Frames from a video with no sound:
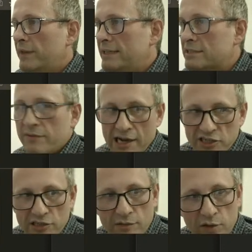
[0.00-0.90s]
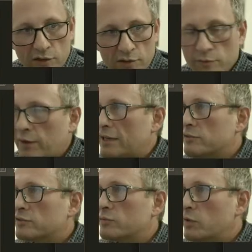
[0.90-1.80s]
interaction of our
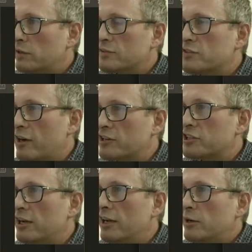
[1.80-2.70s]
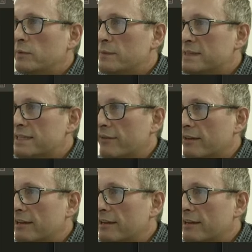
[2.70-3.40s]
fractal toroidal structure with material,